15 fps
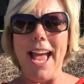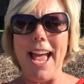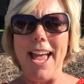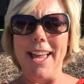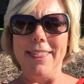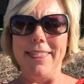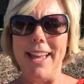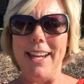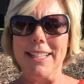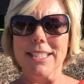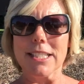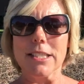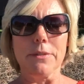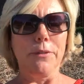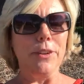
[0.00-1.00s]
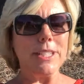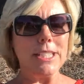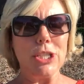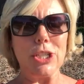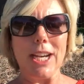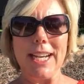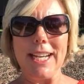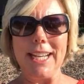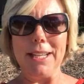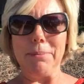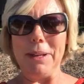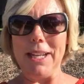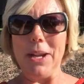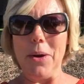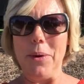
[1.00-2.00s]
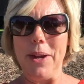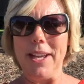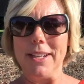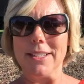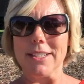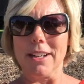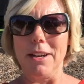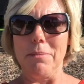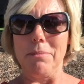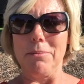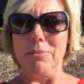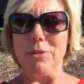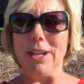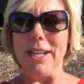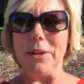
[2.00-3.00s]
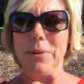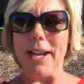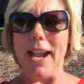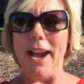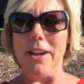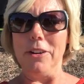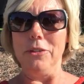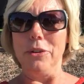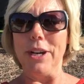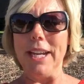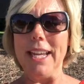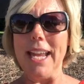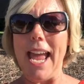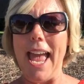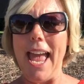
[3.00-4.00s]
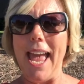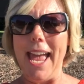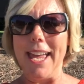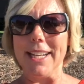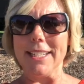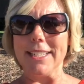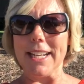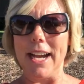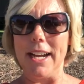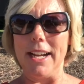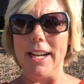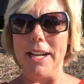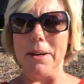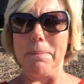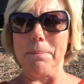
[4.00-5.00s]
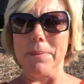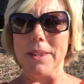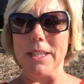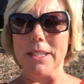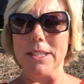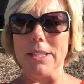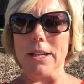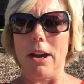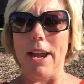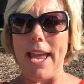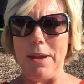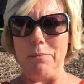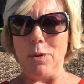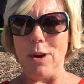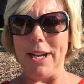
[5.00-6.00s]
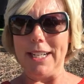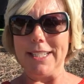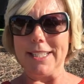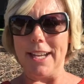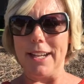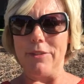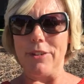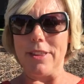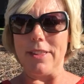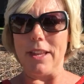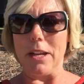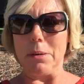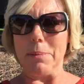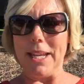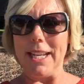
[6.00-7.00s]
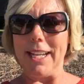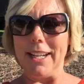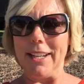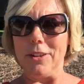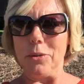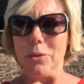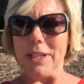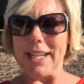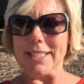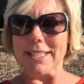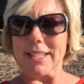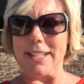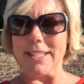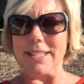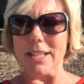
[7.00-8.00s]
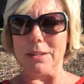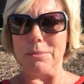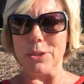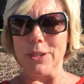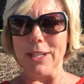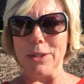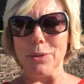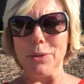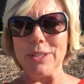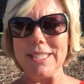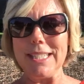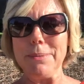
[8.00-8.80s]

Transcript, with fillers: and that is frustrating me no end. I'm really quite hungry and um, I am writing down everything I'm eating and all the exercise that I'm doing and all the